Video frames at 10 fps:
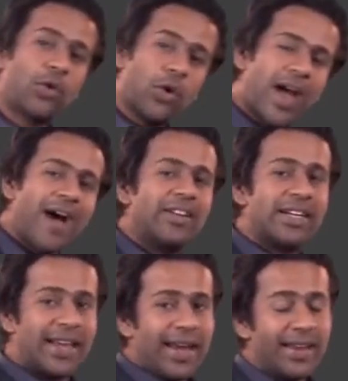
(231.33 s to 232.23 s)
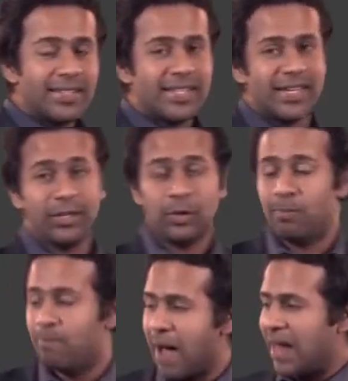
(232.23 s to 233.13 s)
could have a tendency to
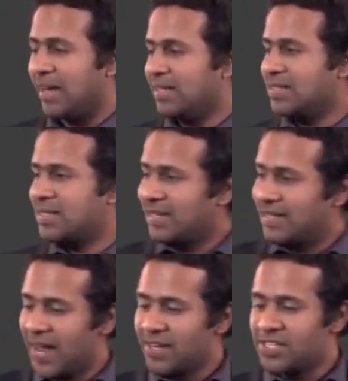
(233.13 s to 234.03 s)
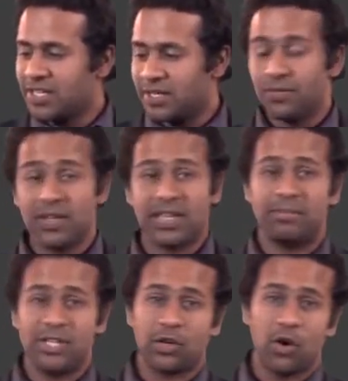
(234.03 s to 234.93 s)
balance tension with
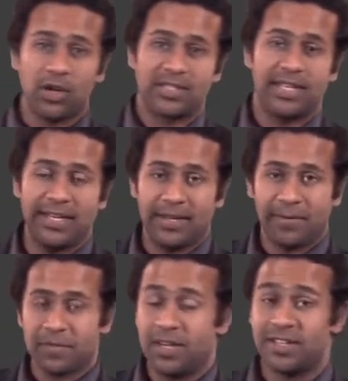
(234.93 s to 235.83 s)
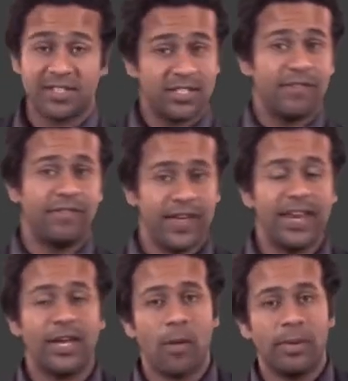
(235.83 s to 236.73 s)
mg cos theta. Now, this is a
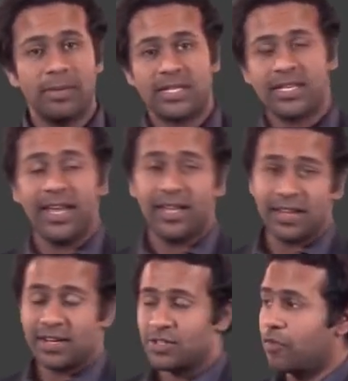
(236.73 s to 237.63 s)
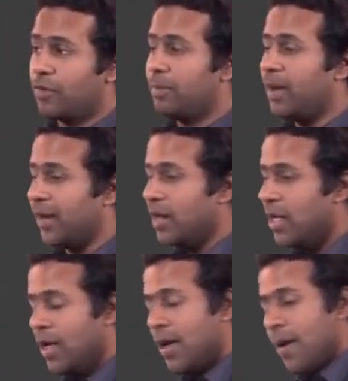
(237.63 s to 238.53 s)
very common mistake that is often made.
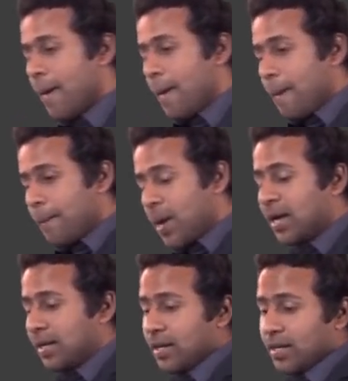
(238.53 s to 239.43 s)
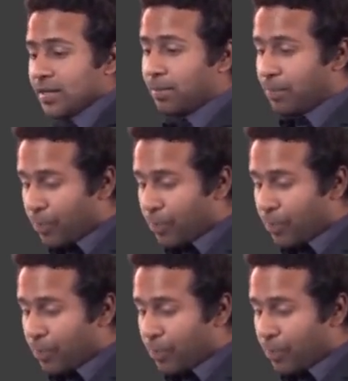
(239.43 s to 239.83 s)
But the